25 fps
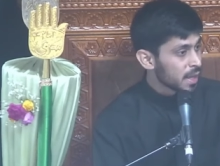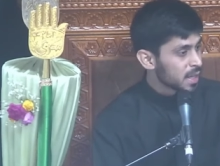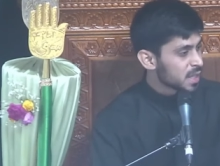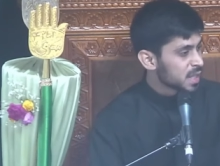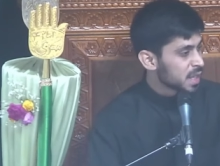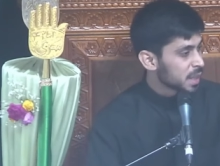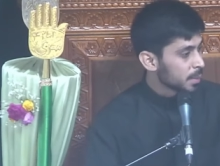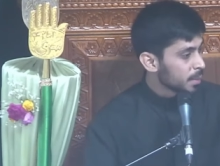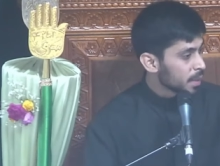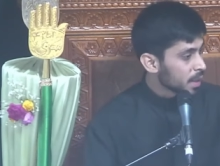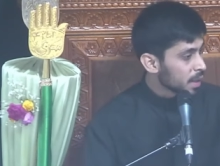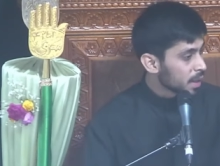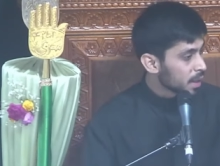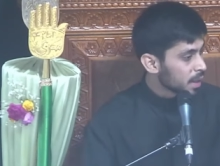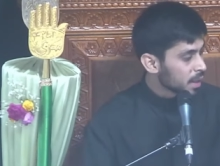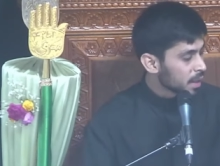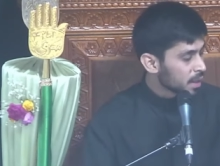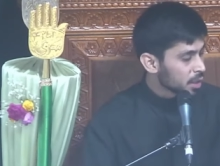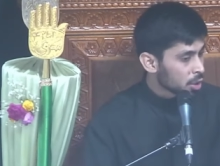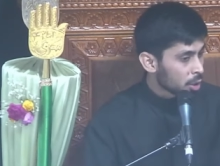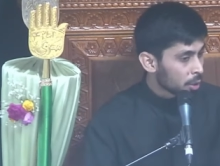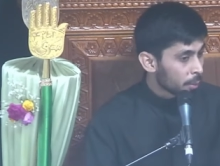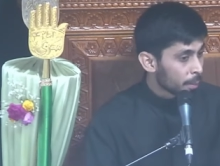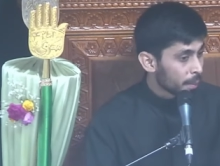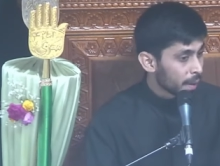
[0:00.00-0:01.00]
Similarly,
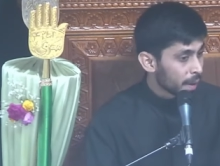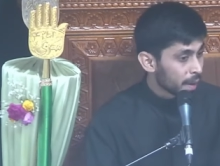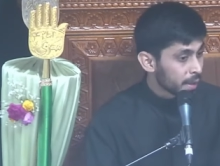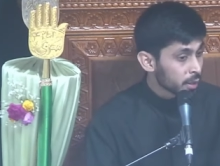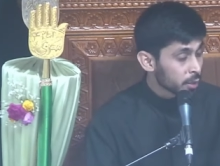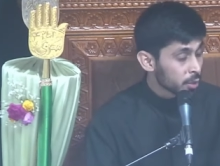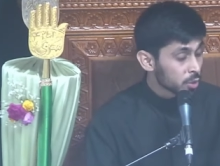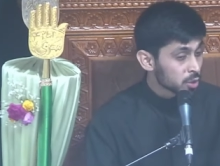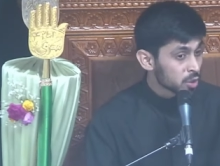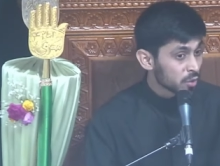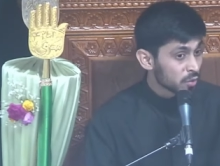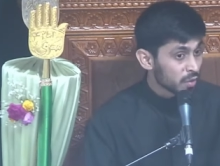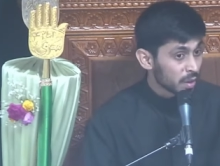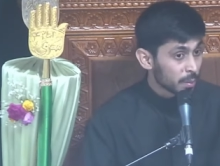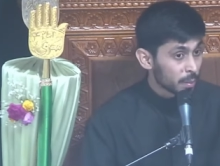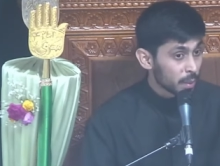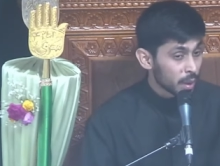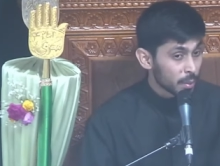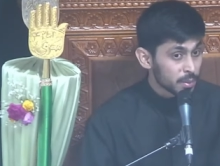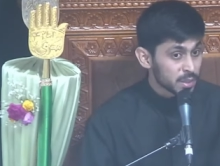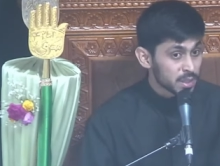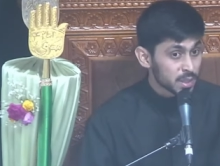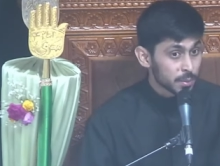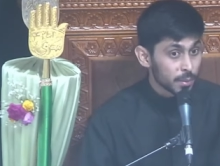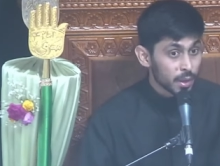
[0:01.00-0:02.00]
the companions of
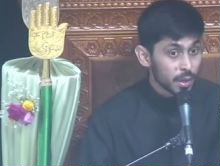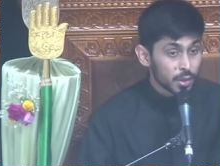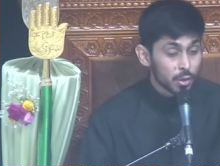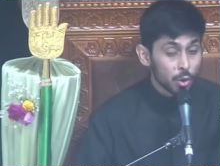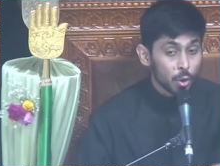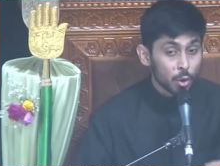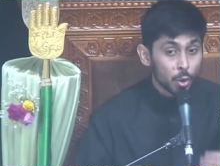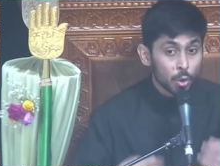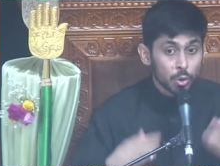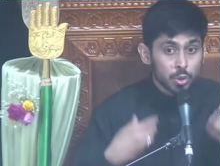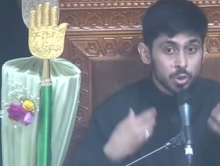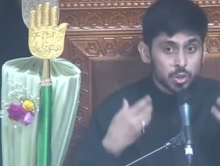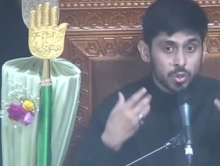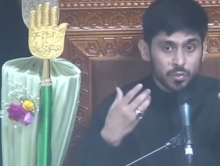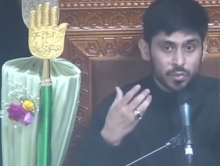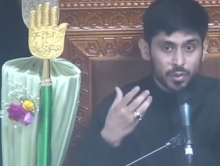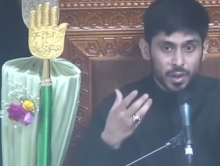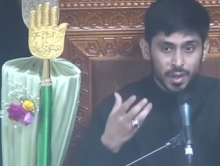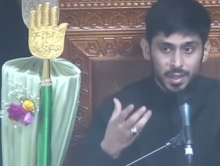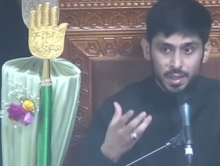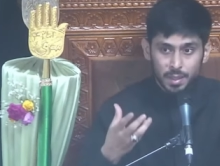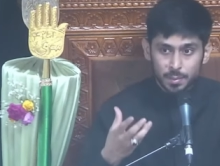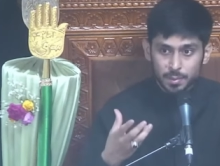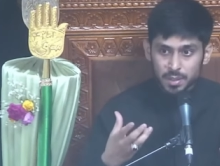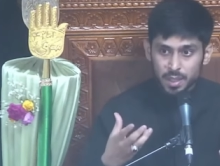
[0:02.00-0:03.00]
Imam Zaman also
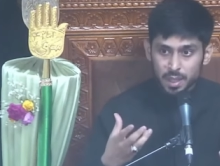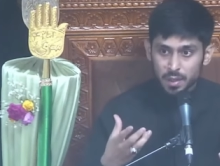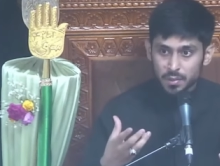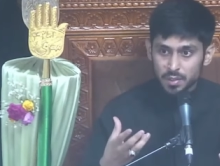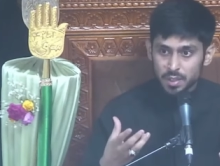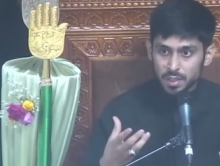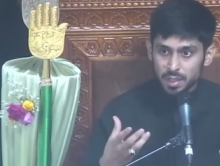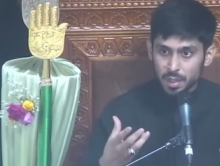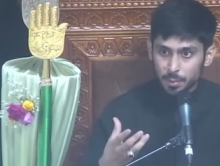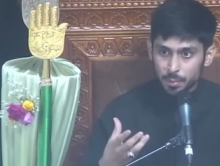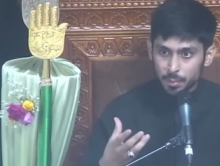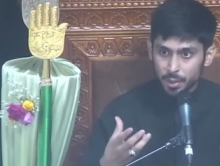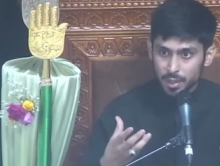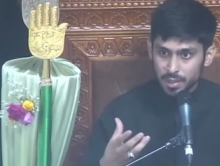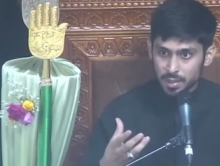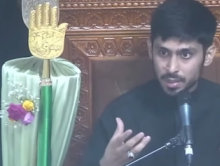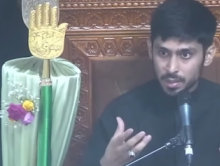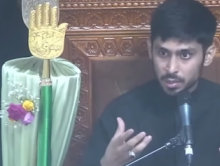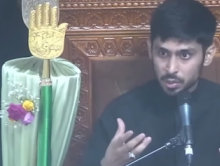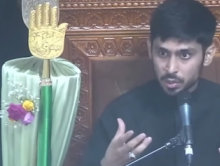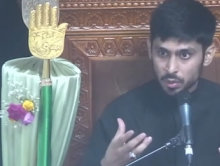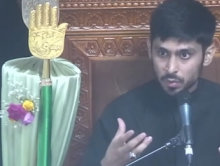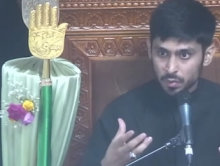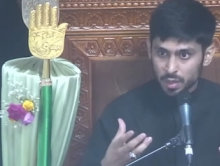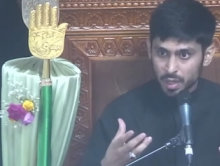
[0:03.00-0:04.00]
find themselves in the
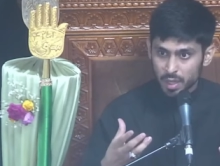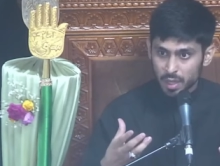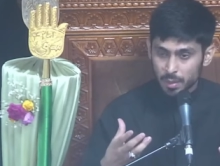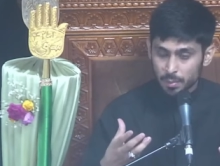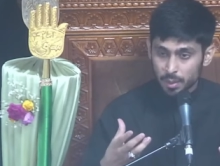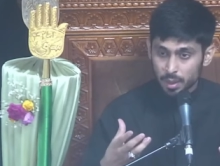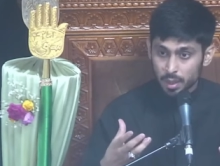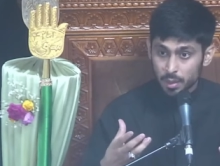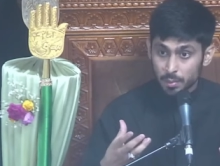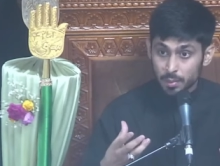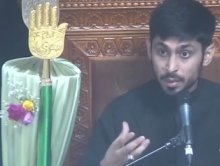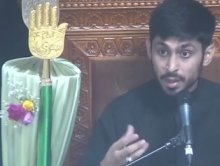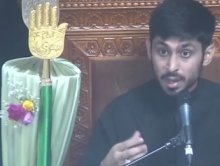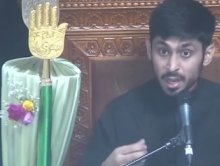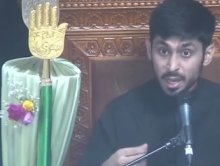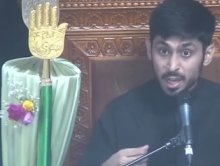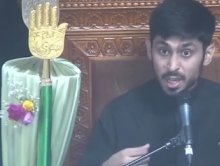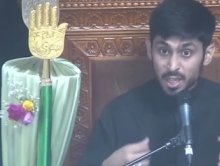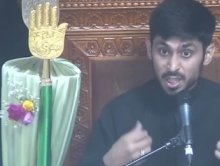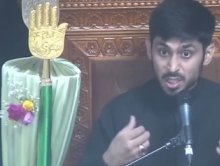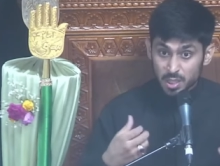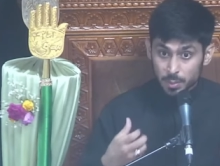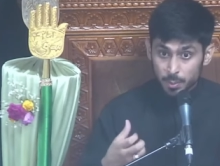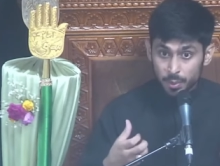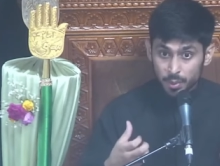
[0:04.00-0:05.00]
presence of the Imam,
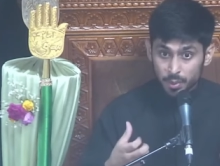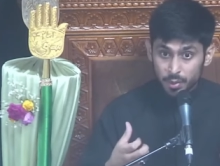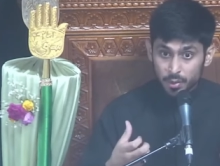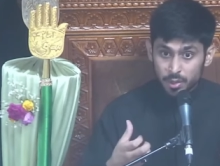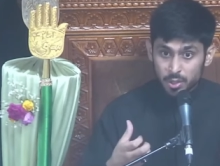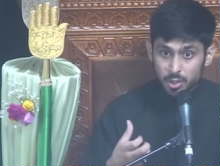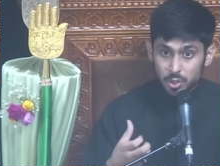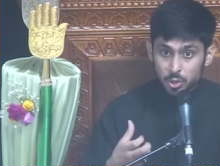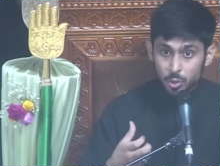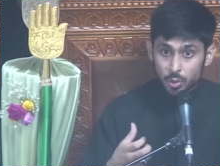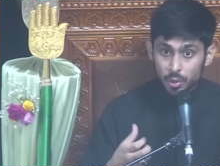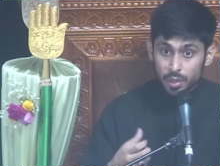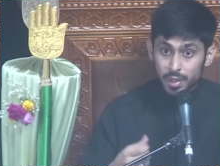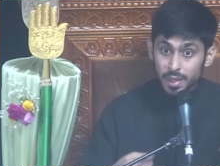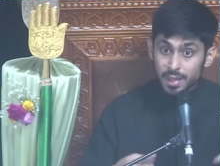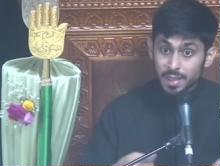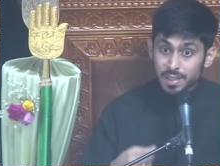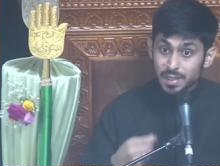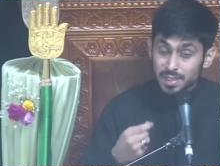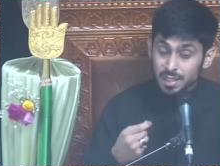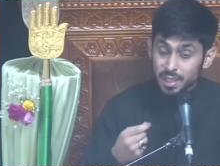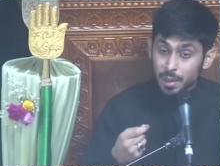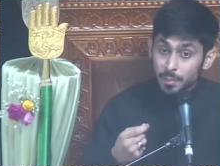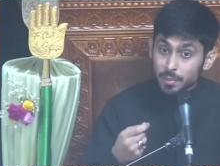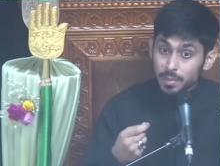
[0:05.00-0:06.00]
spiritually
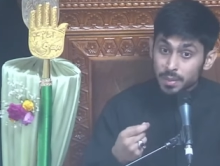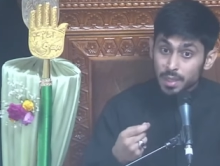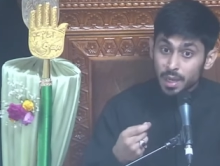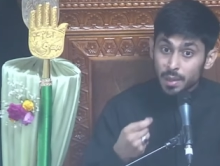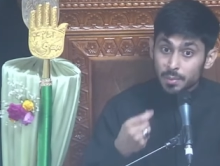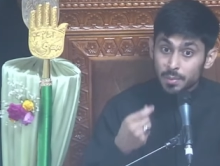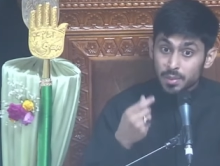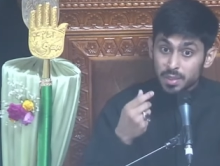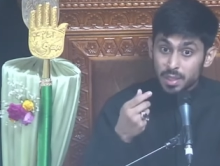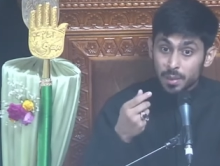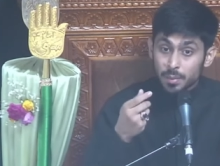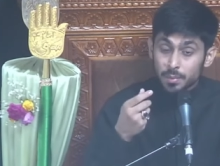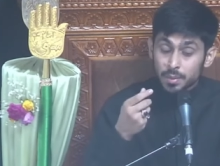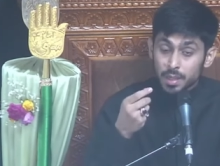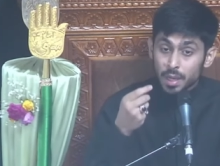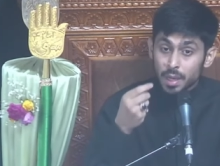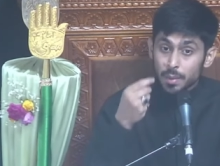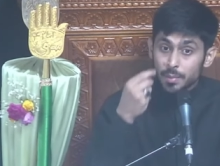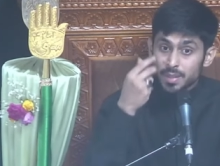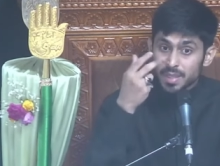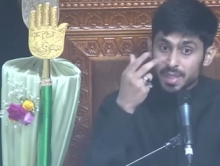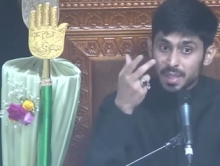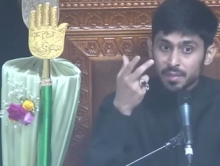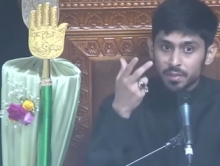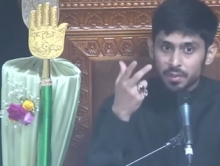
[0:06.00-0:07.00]
and sometimes,
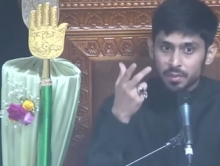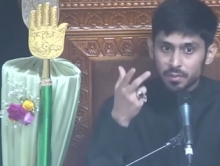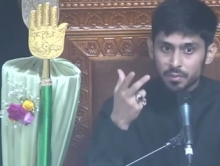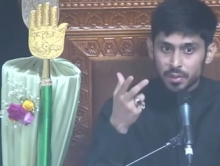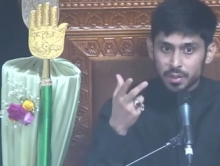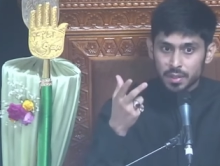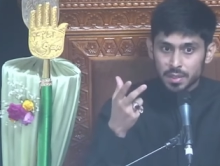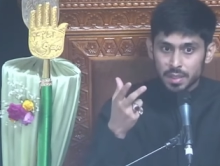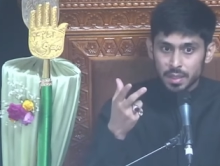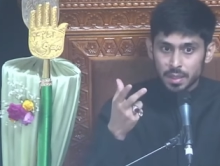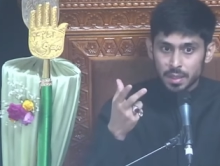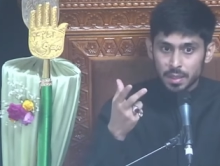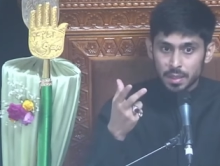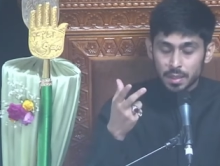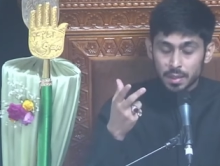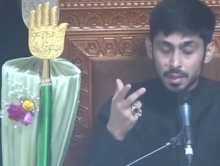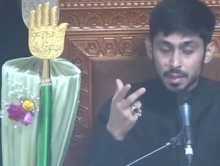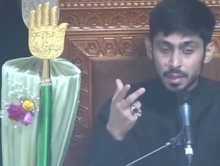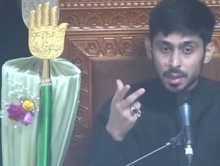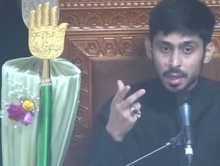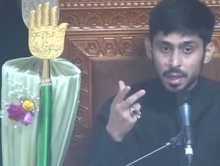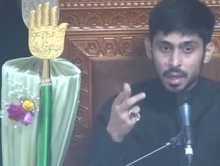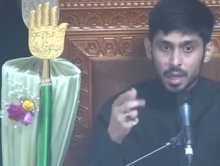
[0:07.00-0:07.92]
sometimes even physically.